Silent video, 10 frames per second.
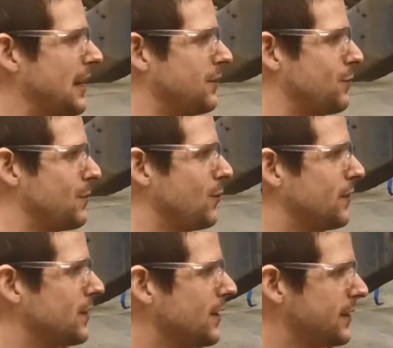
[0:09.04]
you had to
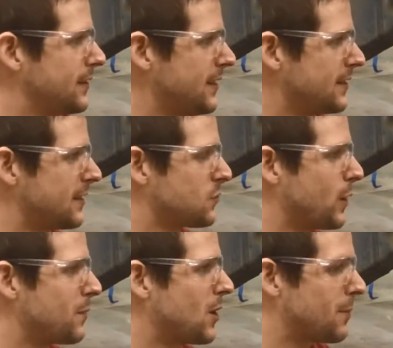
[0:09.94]
remove the existing
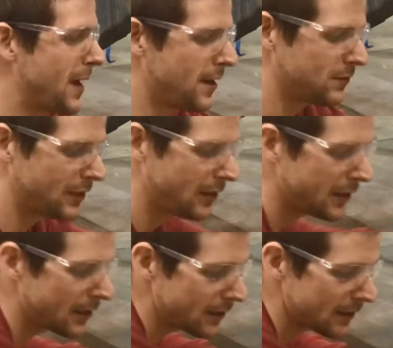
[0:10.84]
sway bar mount to
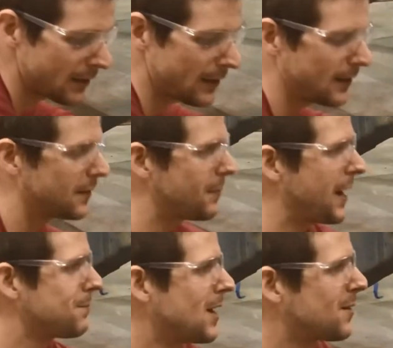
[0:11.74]
clear the
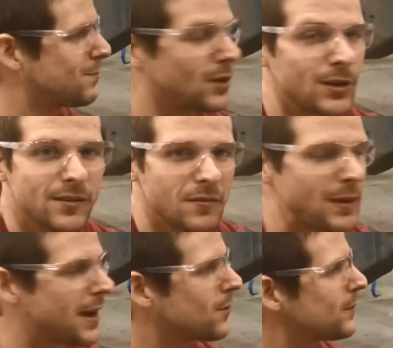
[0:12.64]
back bottom part of the
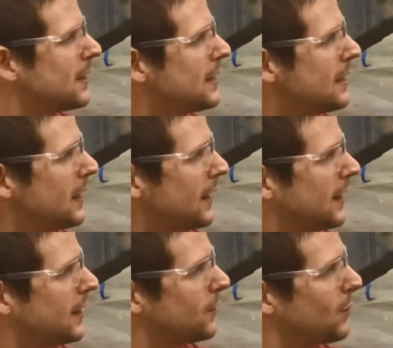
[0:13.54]
mount.
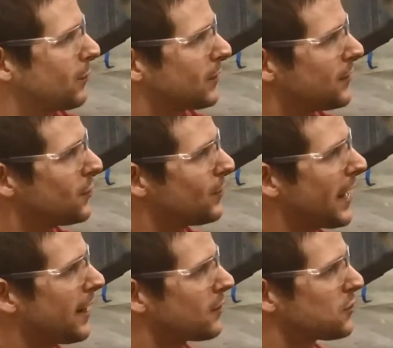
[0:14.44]
What we're going to do
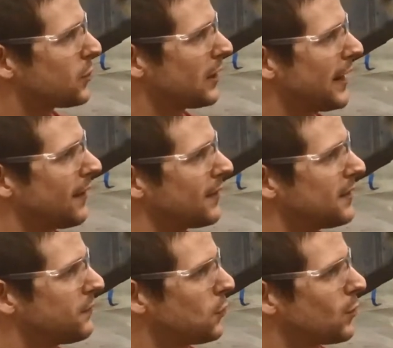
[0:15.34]
now is drill out
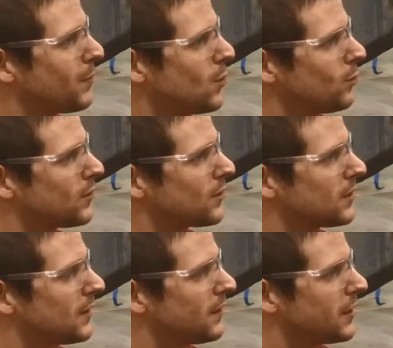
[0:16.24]
these 4
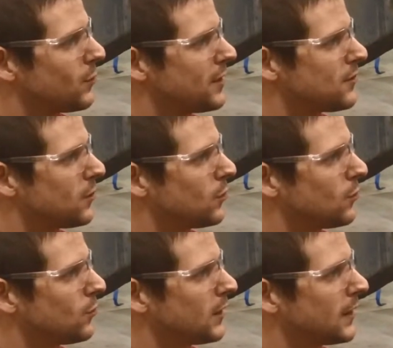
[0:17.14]
bolts of the
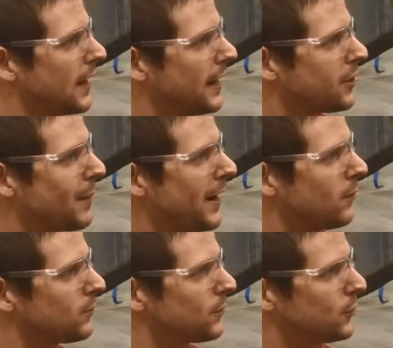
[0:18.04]
original hanger
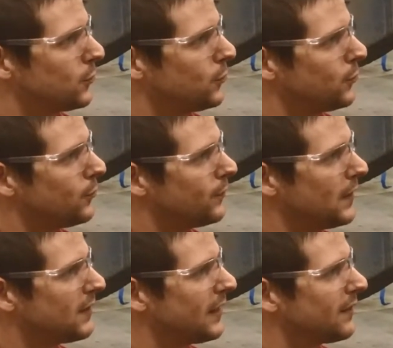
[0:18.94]
mount to
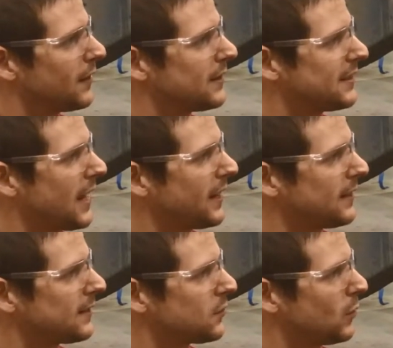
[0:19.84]
15-30
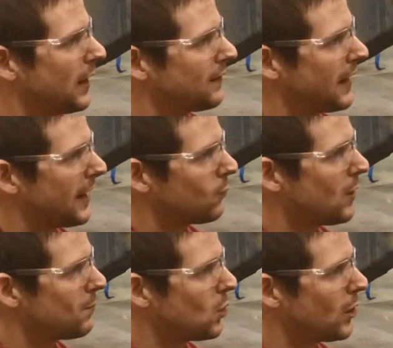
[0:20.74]
seconds. We'll have to add
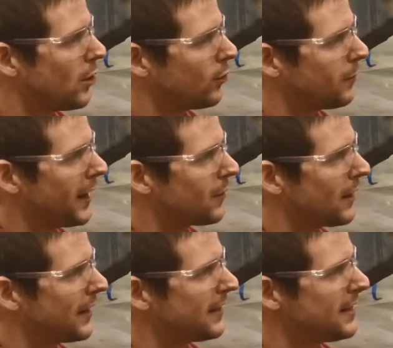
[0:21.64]
one more hole about
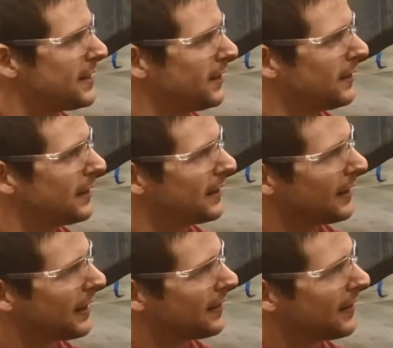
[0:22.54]
right here,
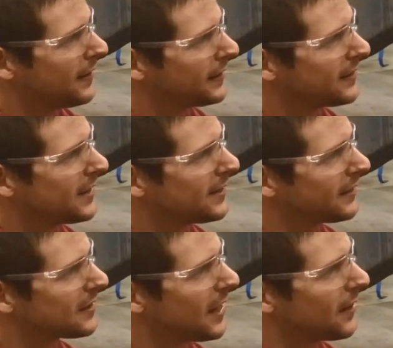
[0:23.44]
and then the
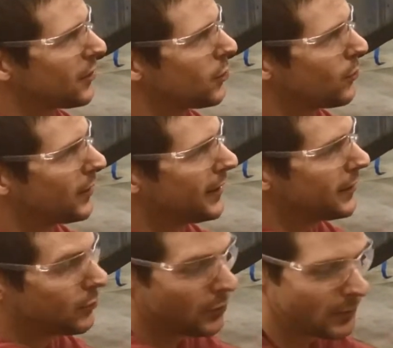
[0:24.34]
existing slot hole
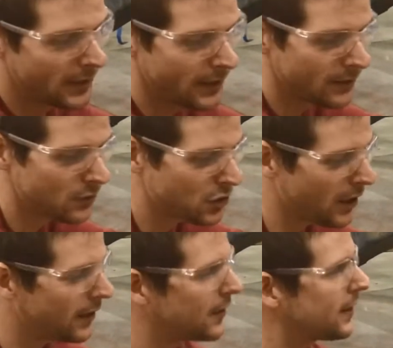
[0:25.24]
here will be
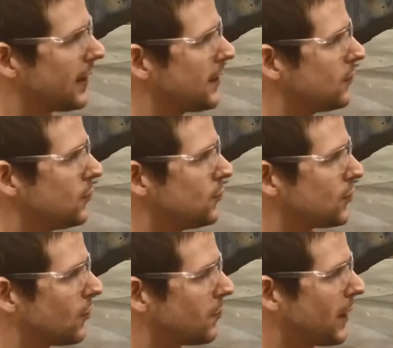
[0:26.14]
shared and
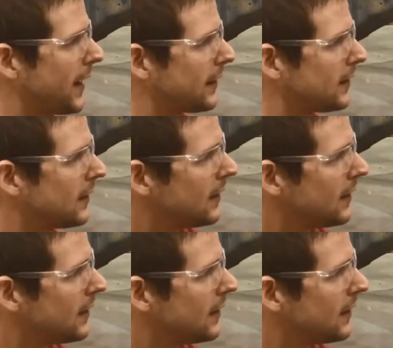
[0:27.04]
used on the bracket.